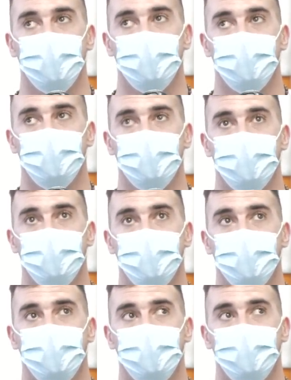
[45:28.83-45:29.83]

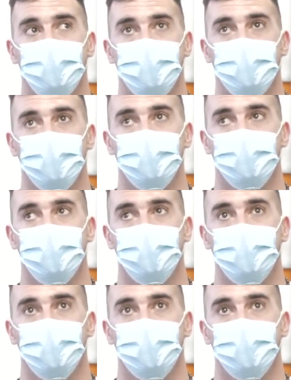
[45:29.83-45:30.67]
Nobody speaks.